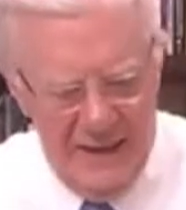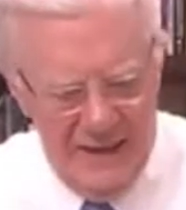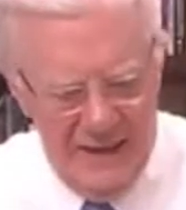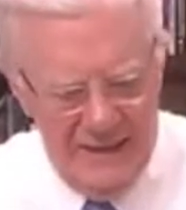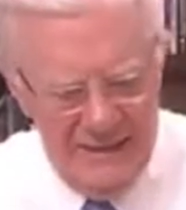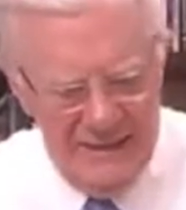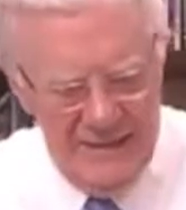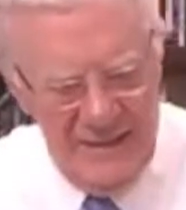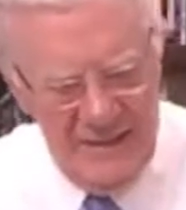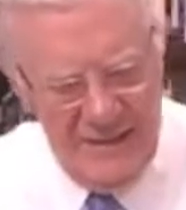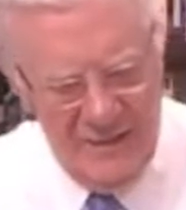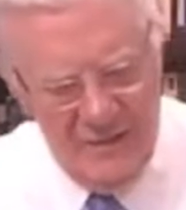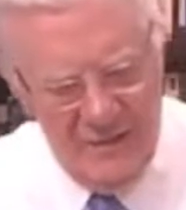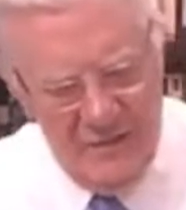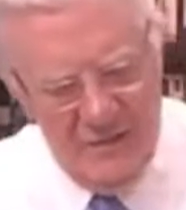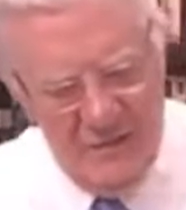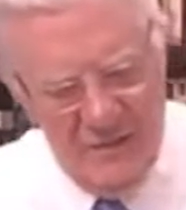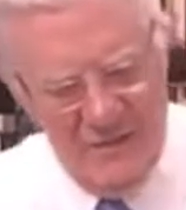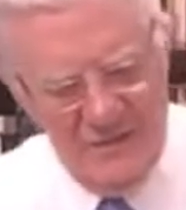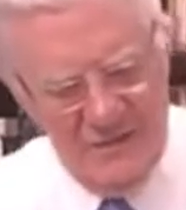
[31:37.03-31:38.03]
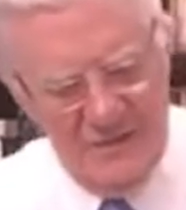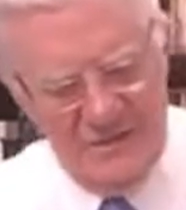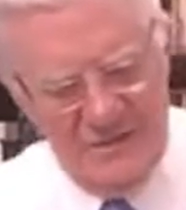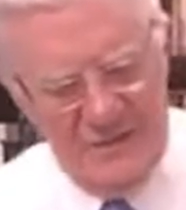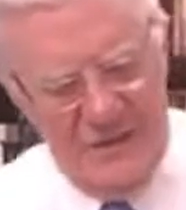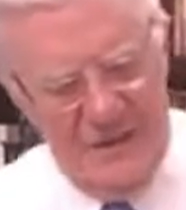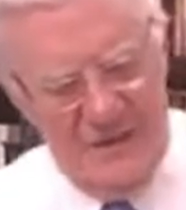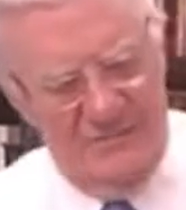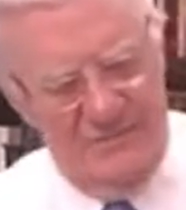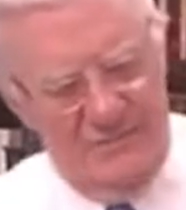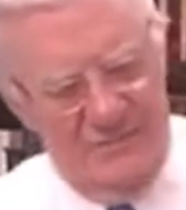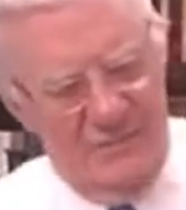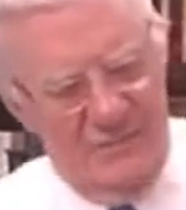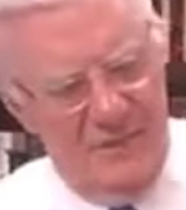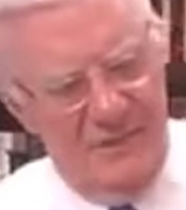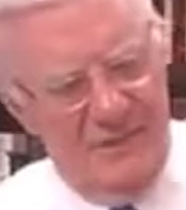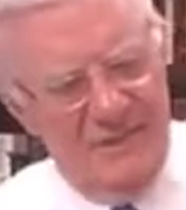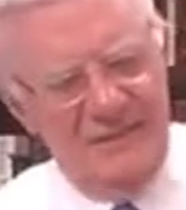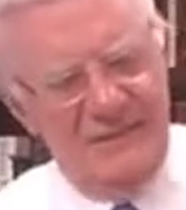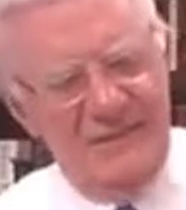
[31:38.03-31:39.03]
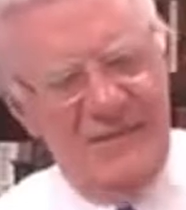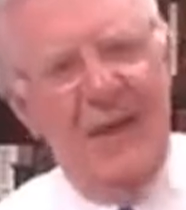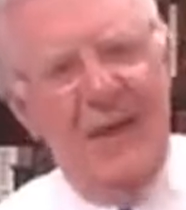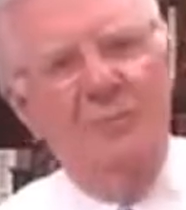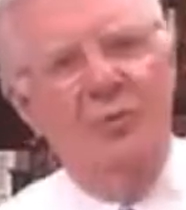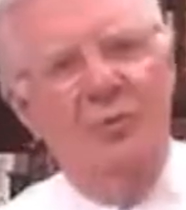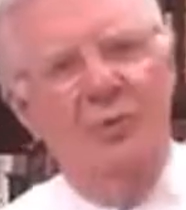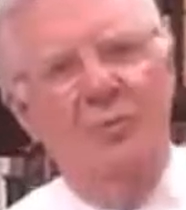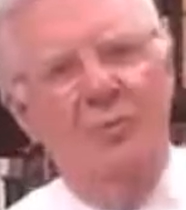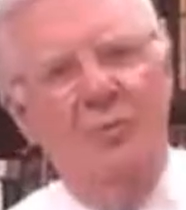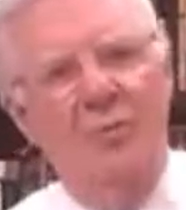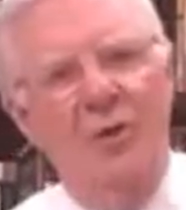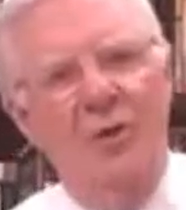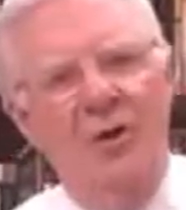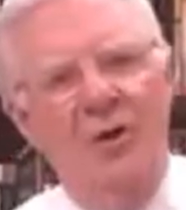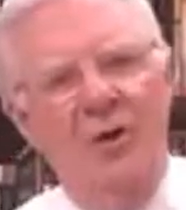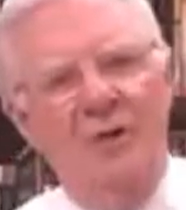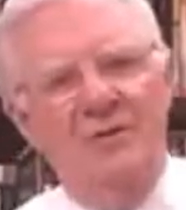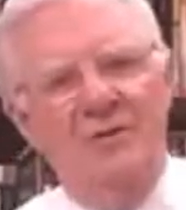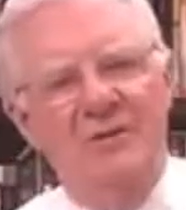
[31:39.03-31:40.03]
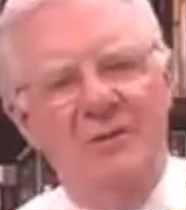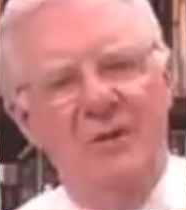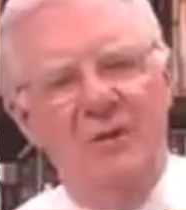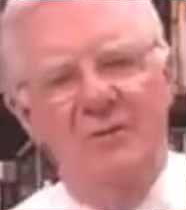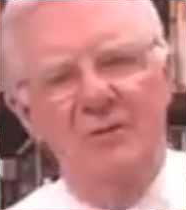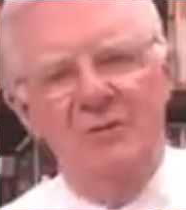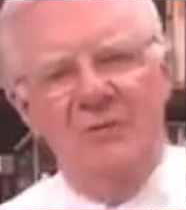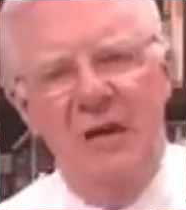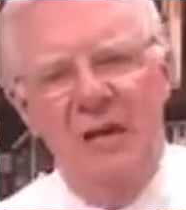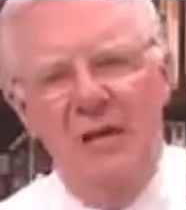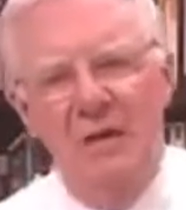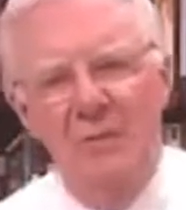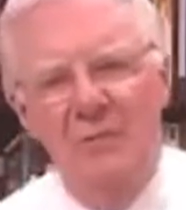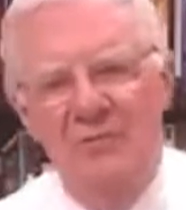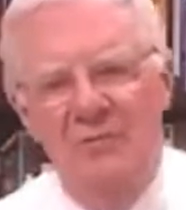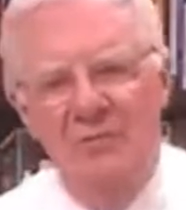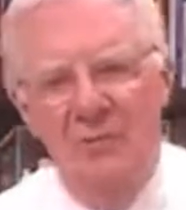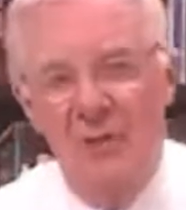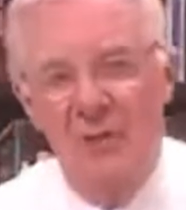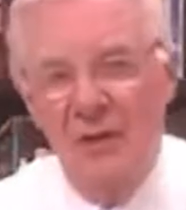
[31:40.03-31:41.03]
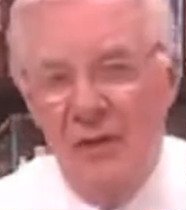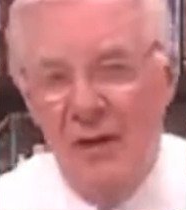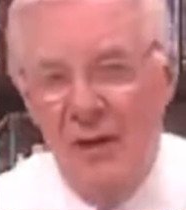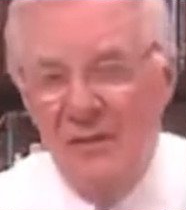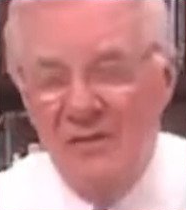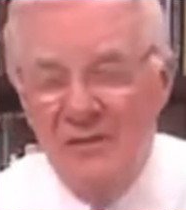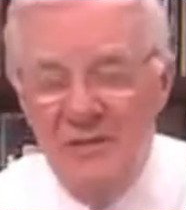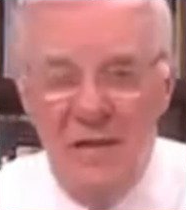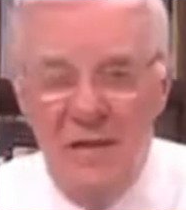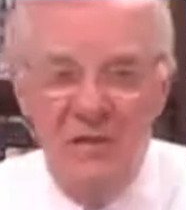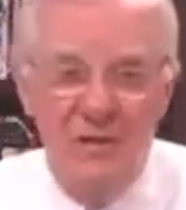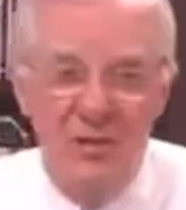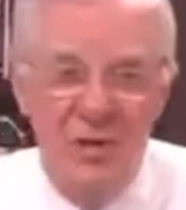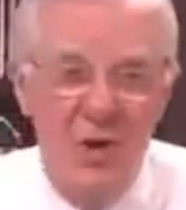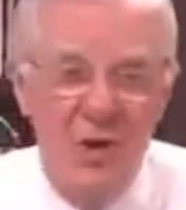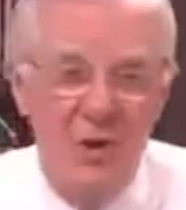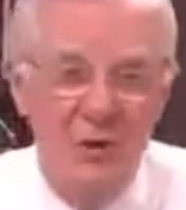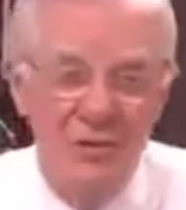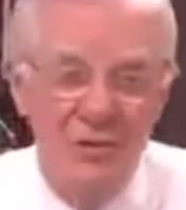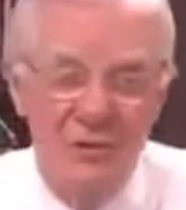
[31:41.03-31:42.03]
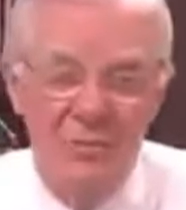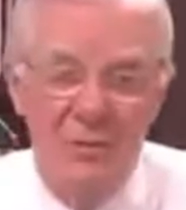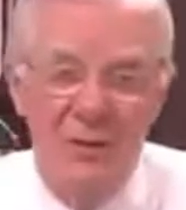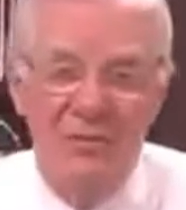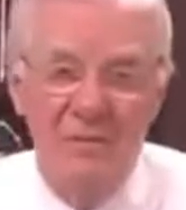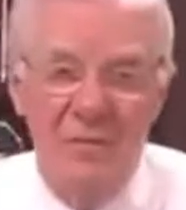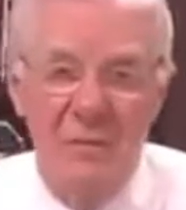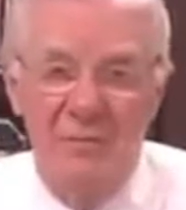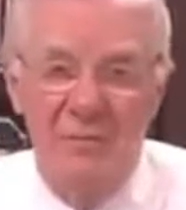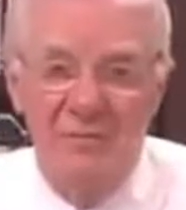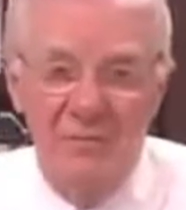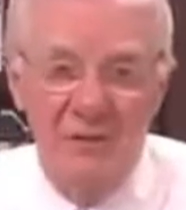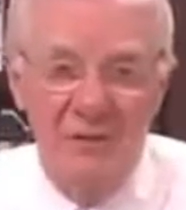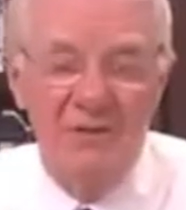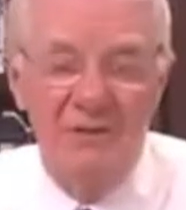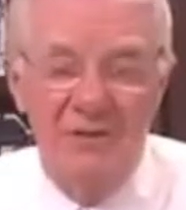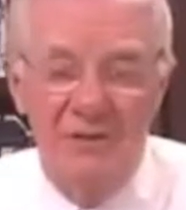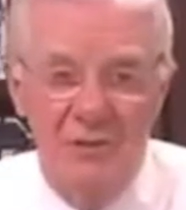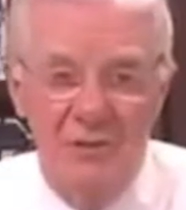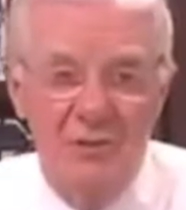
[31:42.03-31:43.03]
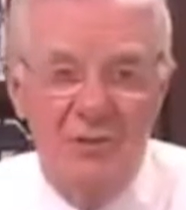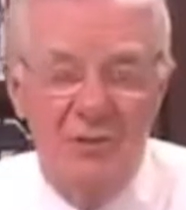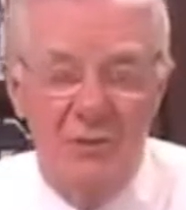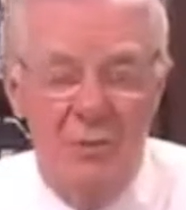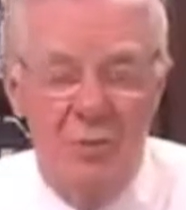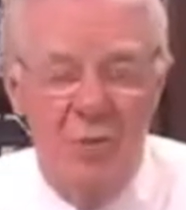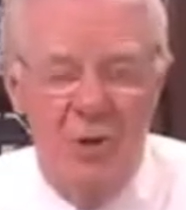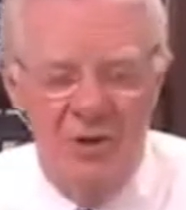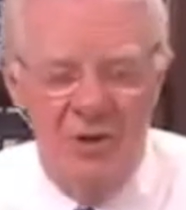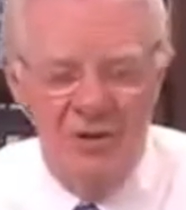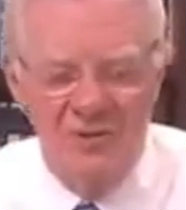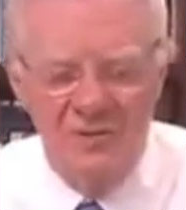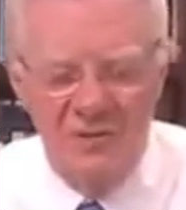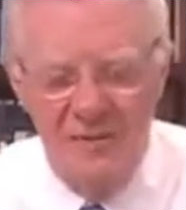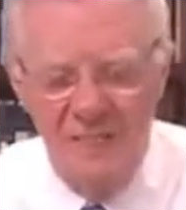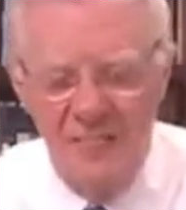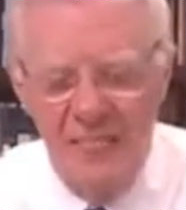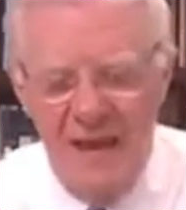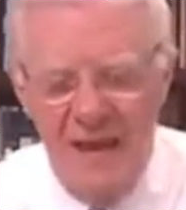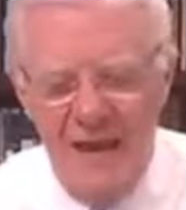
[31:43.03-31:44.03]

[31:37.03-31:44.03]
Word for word: I think it was Samuel Morse was taken before the United States Congress by some of his good supporters,